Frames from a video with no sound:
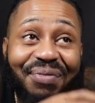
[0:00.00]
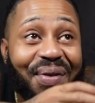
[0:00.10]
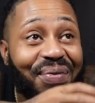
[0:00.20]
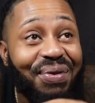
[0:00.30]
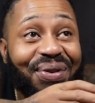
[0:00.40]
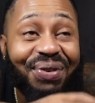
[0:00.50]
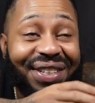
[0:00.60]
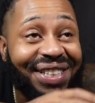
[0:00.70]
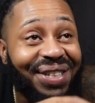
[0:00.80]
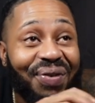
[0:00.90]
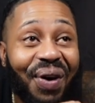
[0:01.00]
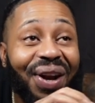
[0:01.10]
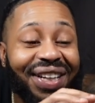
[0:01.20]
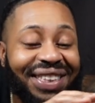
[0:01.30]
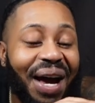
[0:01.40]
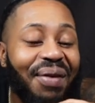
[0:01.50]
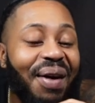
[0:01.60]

people who do this stuff all the time.